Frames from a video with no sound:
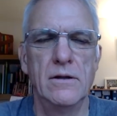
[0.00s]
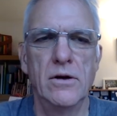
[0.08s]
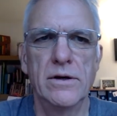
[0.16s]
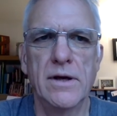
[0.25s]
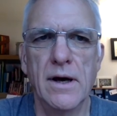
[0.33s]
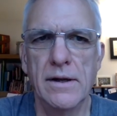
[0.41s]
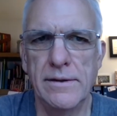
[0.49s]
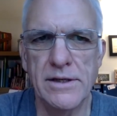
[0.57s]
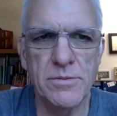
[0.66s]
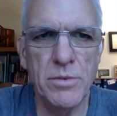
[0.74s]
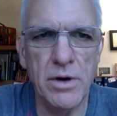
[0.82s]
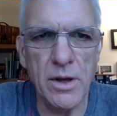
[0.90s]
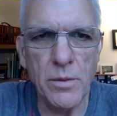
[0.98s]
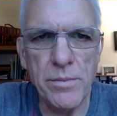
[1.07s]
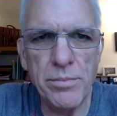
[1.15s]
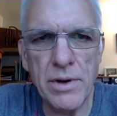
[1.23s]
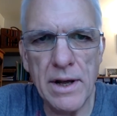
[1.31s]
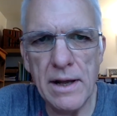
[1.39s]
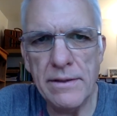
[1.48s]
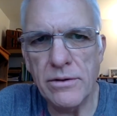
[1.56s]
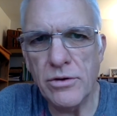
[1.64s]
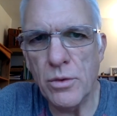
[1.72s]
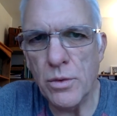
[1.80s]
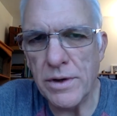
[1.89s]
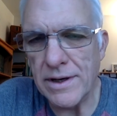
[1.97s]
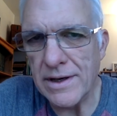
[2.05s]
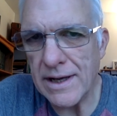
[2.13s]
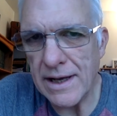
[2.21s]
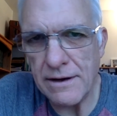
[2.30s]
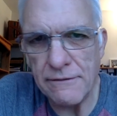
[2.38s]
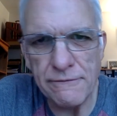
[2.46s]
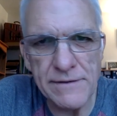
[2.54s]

Lord God, this morning we pray that you would indeed